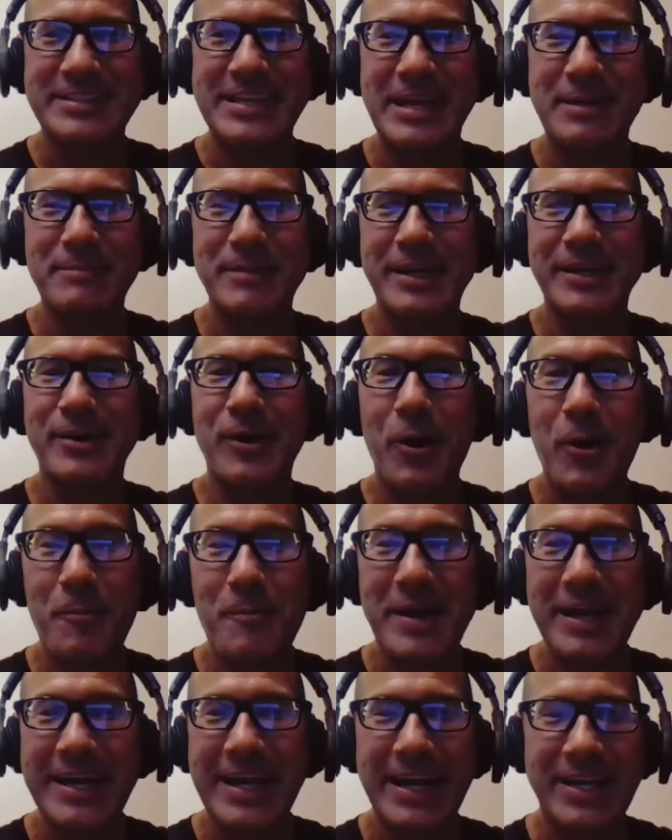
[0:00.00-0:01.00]
and I'm like, oh
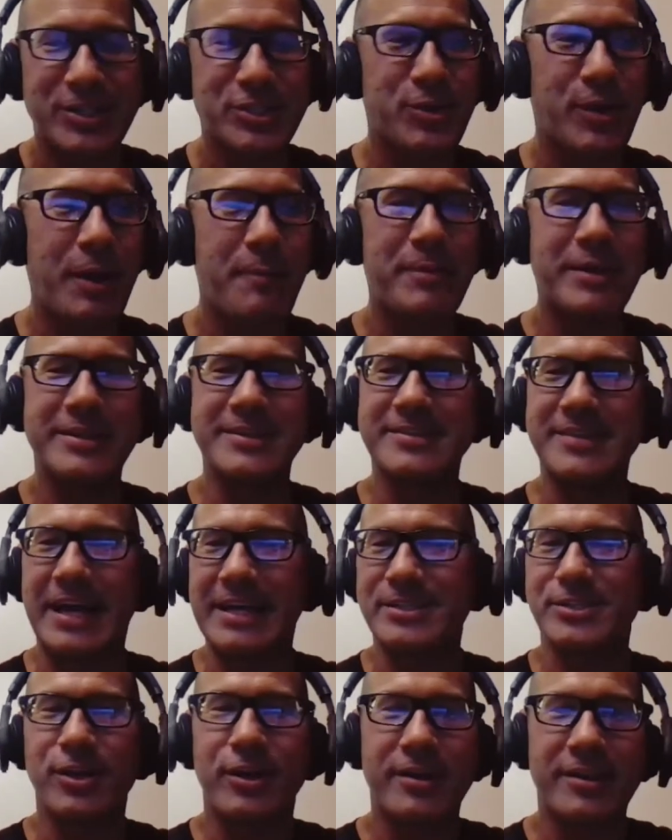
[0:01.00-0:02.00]
my gosh! So I
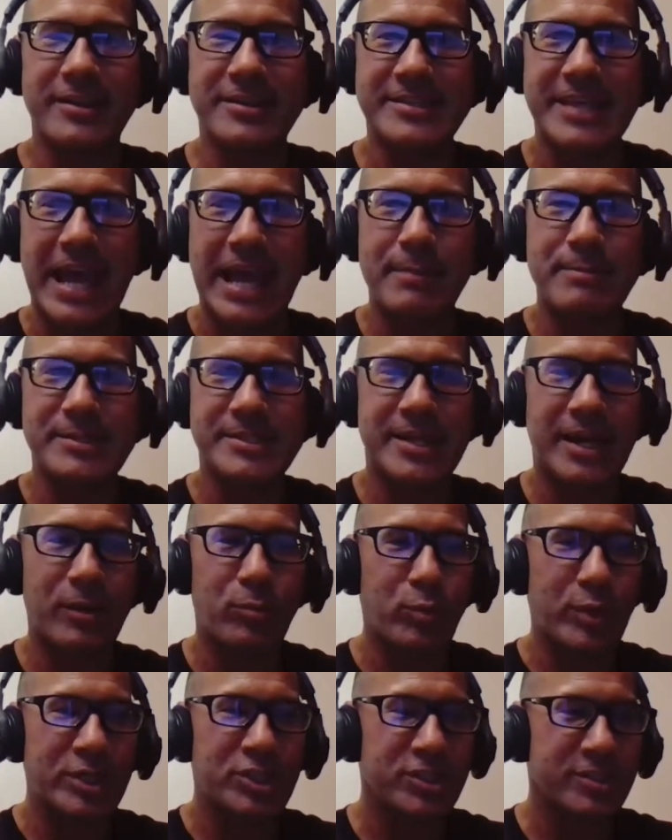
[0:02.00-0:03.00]
started this
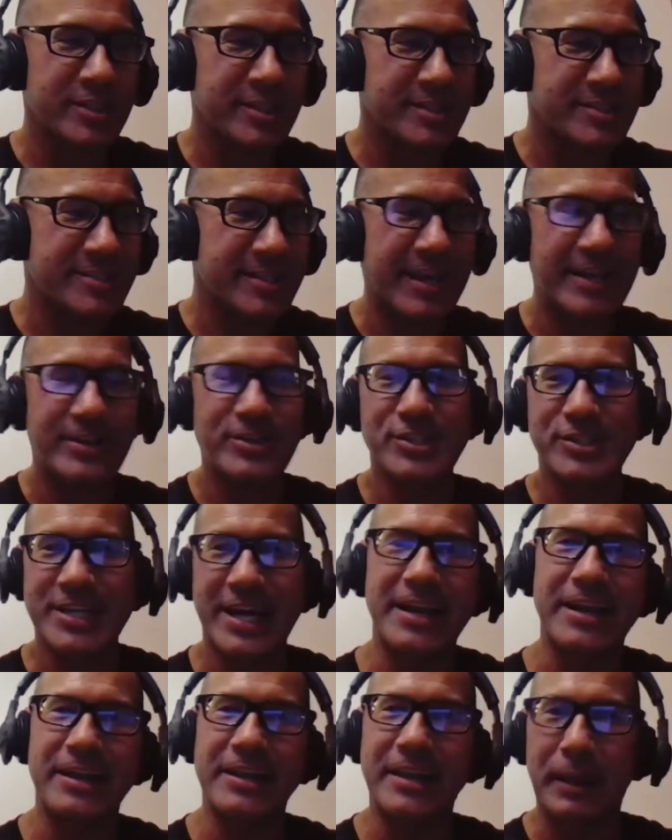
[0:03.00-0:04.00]
Amazon wish list, and I just
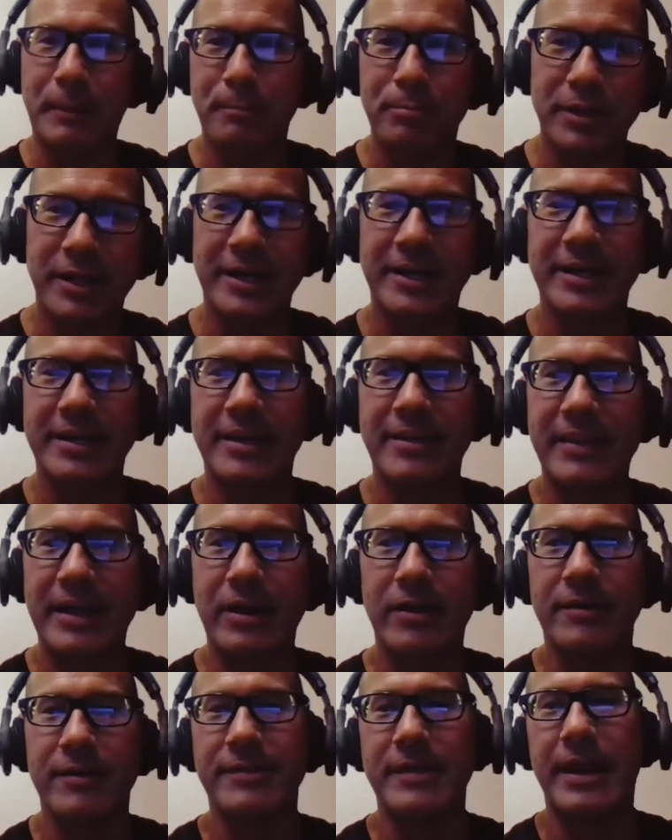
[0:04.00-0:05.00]
kind of like plug it in
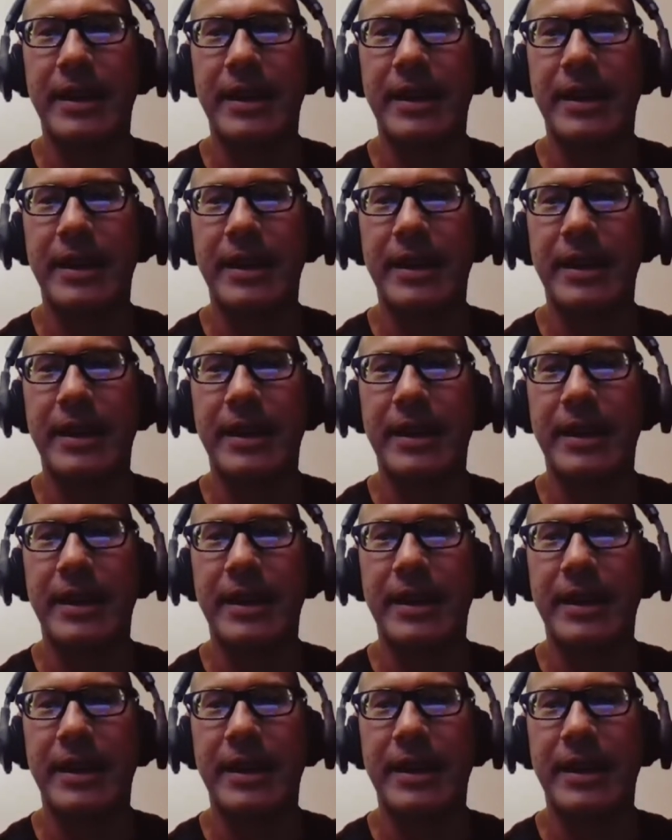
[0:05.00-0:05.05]
there, and then